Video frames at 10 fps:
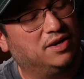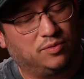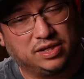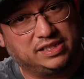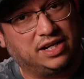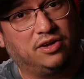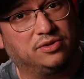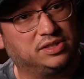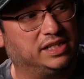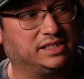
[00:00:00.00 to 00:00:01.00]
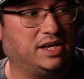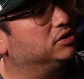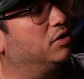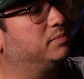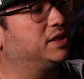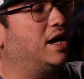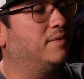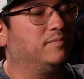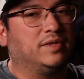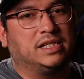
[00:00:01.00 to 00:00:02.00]
We're gonna take all those things out. So up
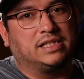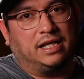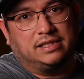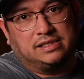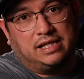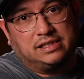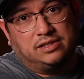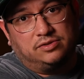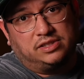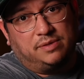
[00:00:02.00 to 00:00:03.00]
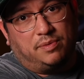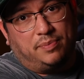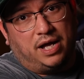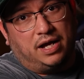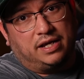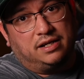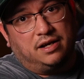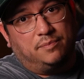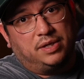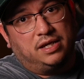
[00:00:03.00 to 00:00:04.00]
top, it's got this nice little zipper pocket
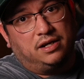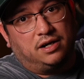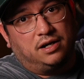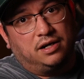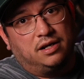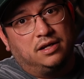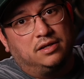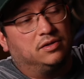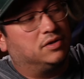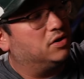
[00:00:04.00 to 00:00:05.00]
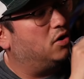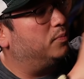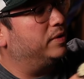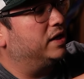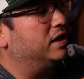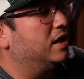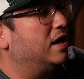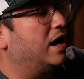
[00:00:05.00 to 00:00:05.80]
up here. You can open it.